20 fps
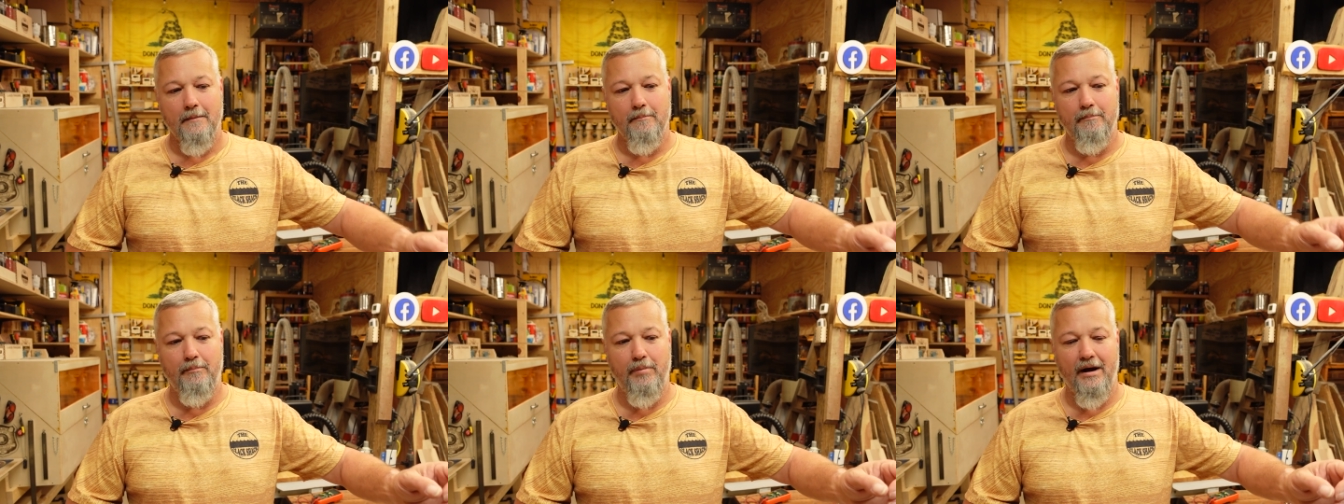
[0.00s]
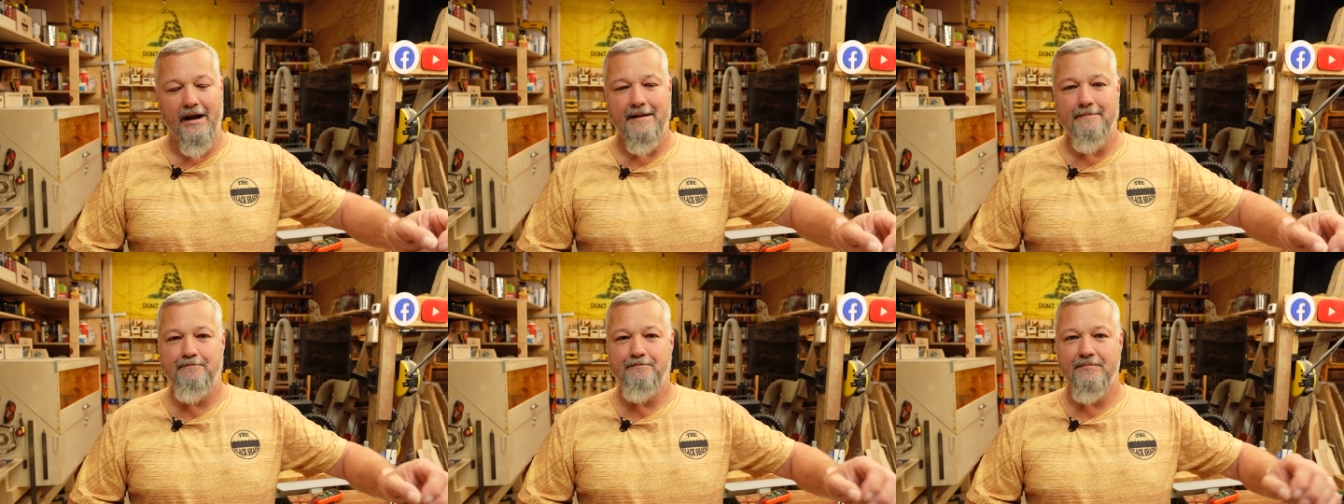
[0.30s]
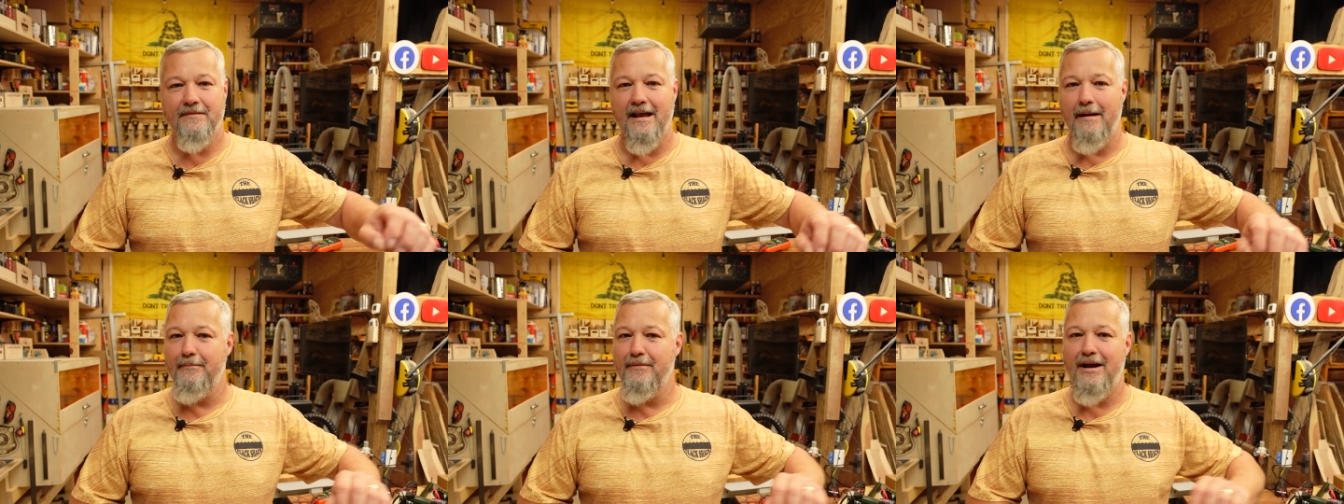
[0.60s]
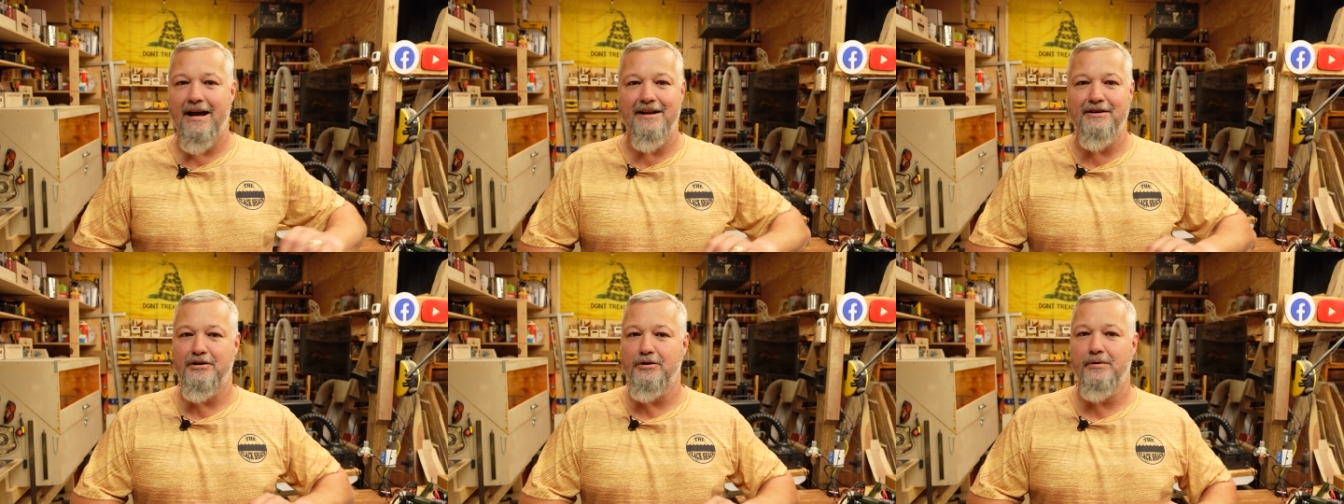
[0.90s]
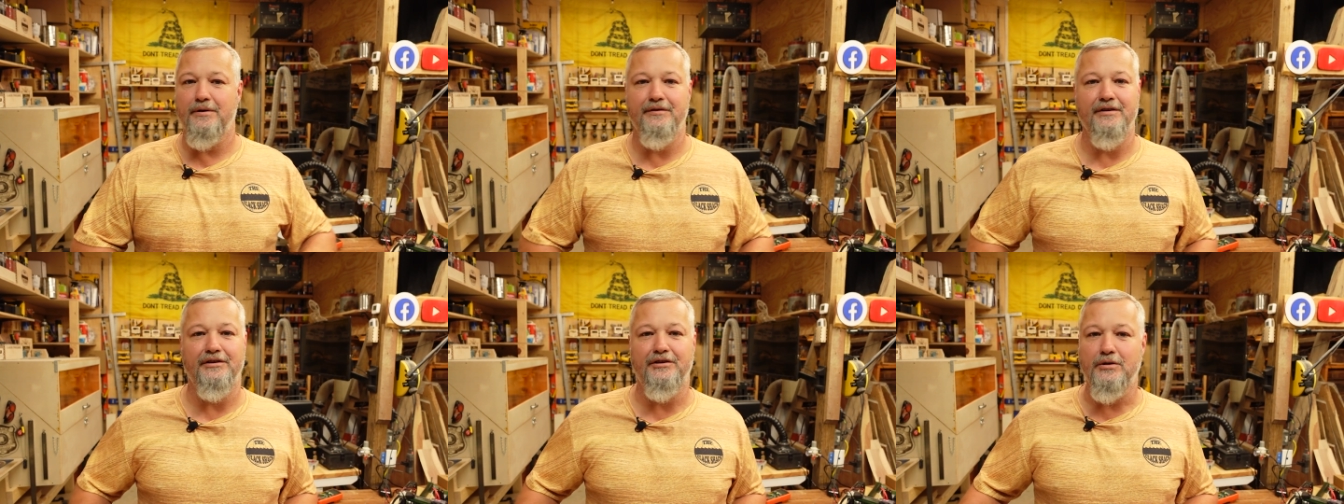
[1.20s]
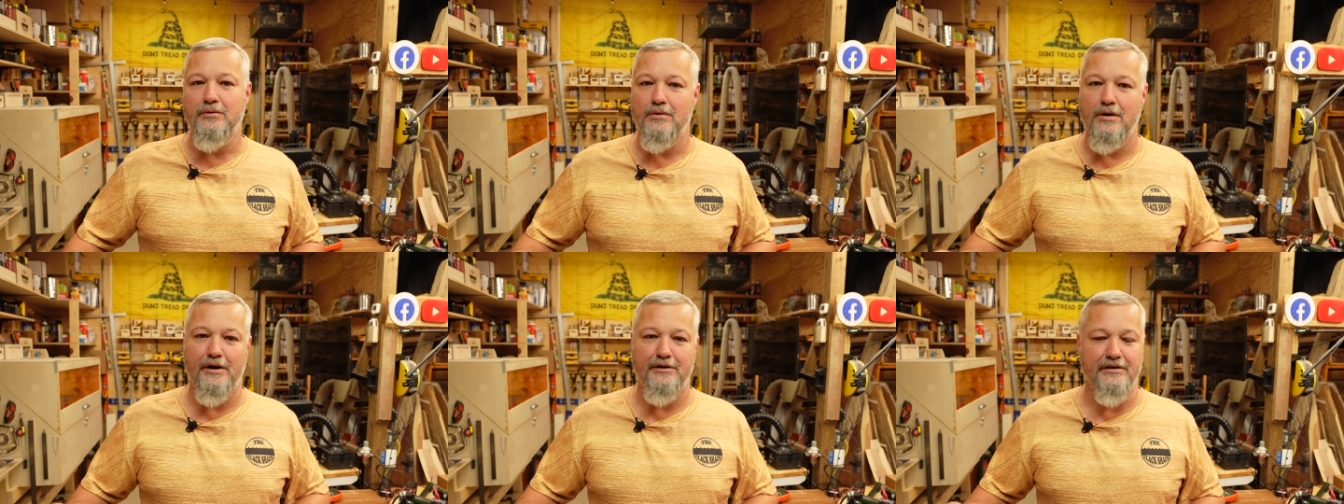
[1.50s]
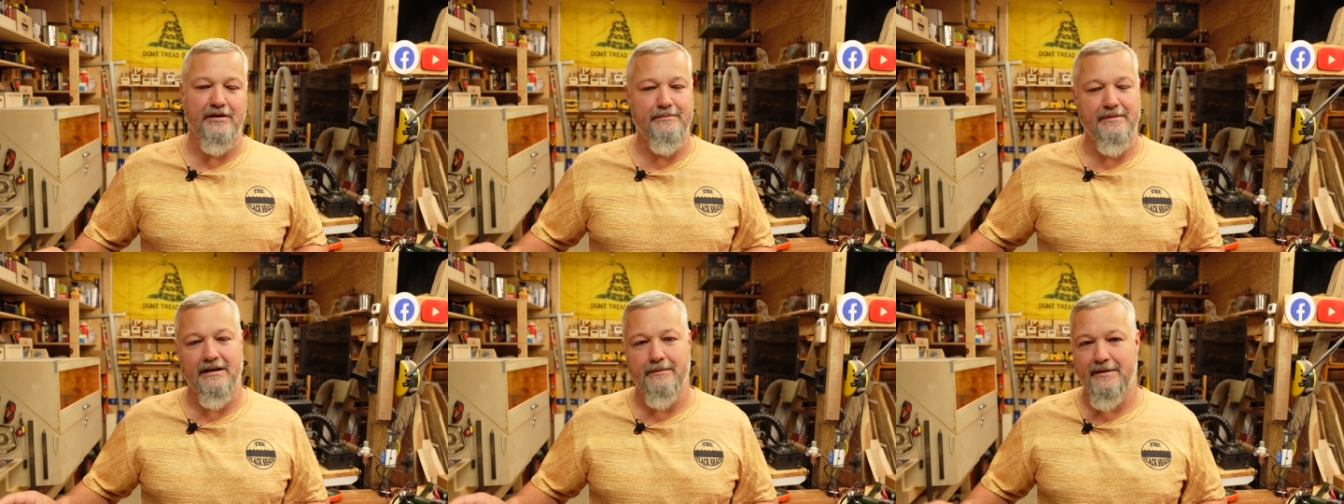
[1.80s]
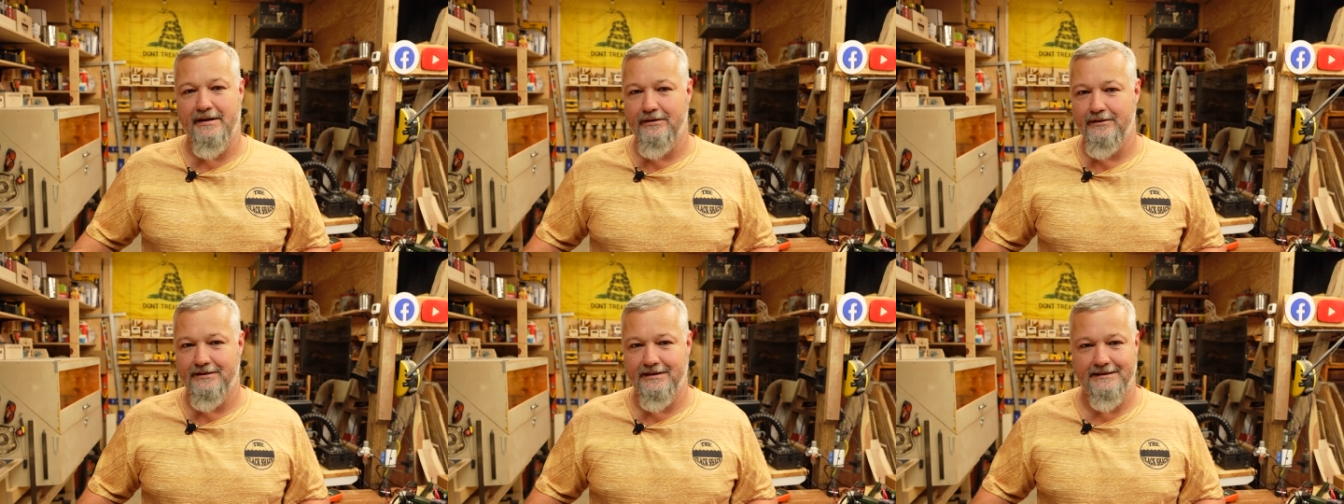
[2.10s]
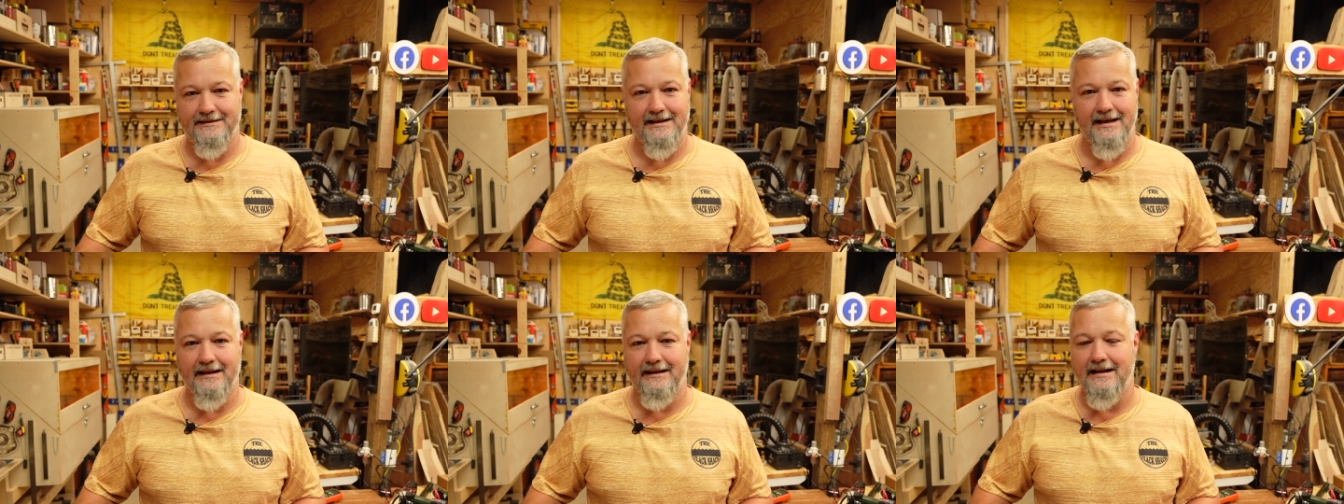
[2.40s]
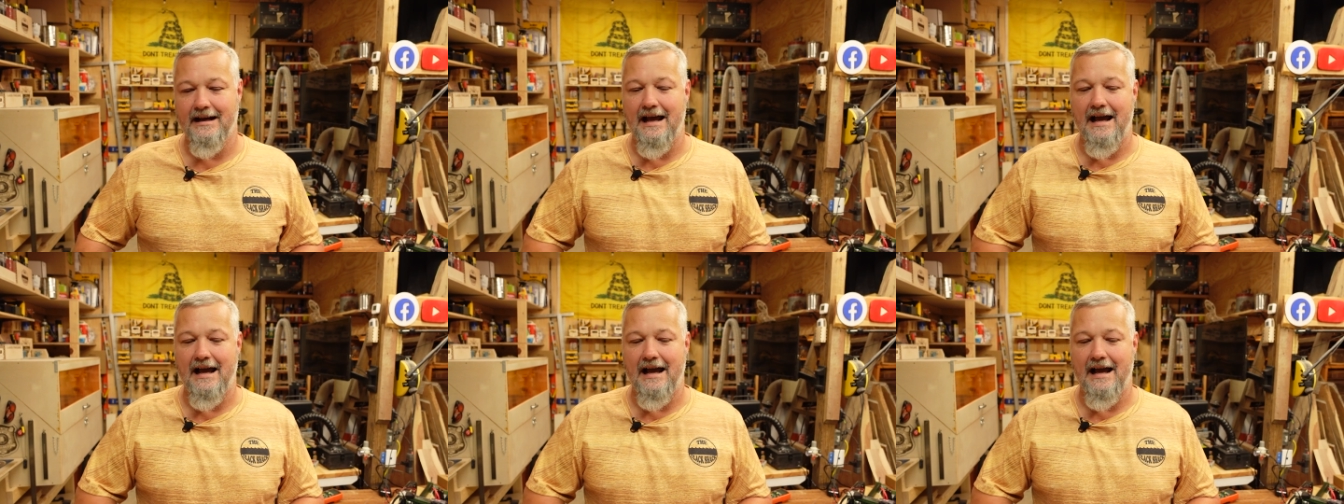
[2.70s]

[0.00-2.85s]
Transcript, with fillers: But I'm not doing the 200 millimeters a second.